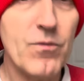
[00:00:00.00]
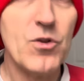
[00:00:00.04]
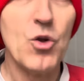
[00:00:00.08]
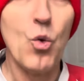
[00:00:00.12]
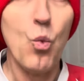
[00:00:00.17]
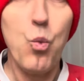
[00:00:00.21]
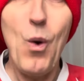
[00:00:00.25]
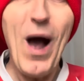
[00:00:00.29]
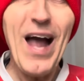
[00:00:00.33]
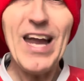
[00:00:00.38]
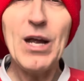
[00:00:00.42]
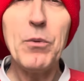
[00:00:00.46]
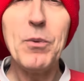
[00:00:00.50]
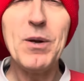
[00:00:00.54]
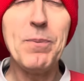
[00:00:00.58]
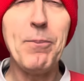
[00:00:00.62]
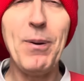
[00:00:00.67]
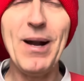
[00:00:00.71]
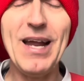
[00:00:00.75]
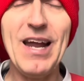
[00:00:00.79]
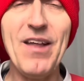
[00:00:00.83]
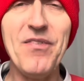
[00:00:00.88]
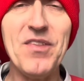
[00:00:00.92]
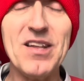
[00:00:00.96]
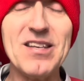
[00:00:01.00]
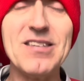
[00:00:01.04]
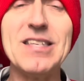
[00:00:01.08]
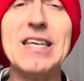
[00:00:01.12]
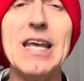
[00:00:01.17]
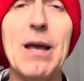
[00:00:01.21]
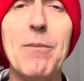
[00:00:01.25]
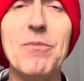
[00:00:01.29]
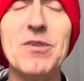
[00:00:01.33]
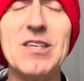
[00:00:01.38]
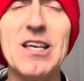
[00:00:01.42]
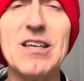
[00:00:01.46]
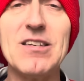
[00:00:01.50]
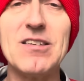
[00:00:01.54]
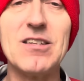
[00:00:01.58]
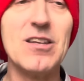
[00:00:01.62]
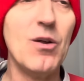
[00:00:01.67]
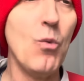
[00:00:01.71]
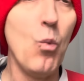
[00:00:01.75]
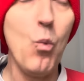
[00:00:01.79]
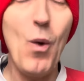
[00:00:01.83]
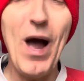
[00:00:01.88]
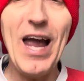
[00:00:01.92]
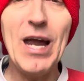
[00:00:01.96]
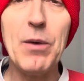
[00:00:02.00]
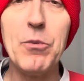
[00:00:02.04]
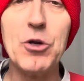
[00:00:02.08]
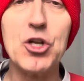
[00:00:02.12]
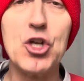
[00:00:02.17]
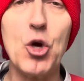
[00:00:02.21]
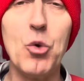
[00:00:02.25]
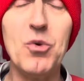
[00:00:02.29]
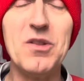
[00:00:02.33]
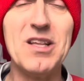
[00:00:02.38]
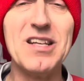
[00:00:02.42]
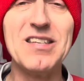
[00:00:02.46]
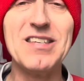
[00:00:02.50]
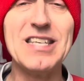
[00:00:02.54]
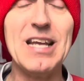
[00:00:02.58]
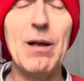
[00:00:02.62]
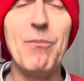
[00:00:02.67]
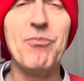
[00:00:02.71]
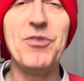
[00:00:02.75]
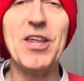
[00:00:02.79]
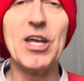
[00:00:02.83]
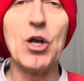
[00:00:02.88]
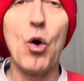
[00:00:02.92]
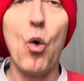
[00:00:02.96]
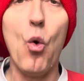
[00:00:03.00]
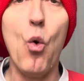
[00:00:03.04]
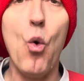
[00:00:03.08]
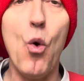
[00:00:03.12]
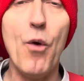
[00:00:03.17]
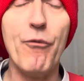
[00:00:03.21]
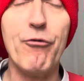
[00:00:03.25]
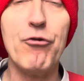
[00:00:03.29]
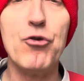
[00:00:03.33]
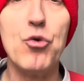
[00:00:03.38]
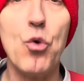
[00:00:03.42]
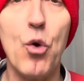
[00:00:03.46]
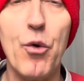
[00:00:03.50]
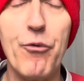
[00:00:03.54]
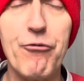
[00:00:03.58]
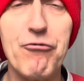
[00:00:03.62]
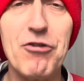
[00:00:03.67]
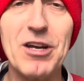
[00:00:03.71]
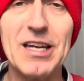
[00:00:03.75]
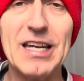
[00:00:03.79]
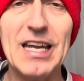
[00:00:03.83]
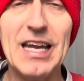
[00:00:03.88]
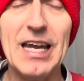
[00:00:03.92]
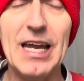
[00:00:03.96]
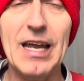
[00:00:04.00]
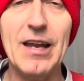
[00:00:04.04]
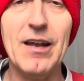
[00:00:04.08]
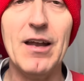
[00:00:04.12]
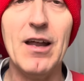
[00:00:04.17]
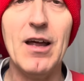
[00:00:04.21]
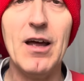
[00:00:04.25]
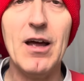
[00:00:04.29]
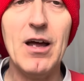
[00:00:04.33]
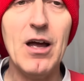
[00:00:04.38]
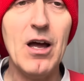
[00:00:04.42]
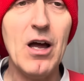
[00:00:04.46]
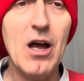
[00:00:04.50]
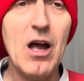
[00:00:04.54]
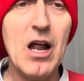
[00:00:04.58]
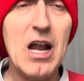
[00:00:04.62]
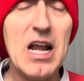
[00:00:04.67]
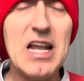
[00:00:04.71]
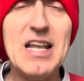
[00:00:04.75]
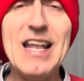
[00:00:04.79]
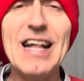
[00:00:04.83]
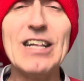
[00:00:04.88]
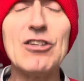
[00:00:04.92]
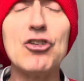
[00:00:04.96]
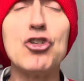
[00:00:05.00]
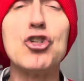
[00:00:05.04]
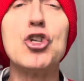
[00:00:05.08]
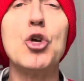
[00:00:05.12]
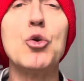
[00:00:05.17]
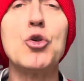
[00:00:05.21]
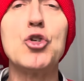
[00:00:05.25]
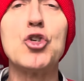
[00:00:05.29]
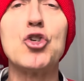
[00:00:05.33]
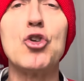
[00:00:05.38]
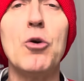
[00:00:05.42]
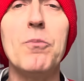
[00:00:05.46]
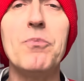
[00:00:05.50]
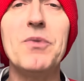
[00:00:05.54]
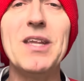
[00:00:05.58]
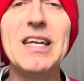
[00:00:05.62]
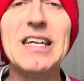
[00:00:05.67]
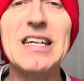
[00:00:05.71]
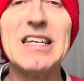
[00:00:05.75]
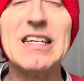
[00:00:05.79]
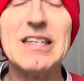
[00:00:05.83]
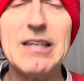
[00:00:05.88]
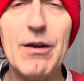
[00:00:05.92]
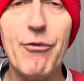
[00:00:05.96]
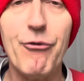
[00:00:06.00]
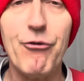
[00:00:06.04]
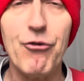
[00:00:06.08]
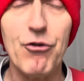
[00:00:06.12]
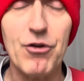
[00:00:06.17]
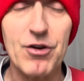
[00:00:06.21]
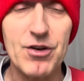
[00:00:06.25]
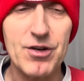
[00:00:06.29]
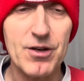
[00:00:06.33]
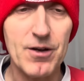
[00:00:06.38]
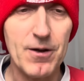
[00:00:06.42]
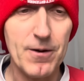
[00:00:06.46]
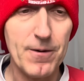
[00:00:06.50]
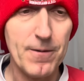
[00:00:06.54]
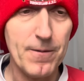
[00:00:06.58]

Why are we playing the same system? Why are we doing the same thing over and over again? Let's do something different.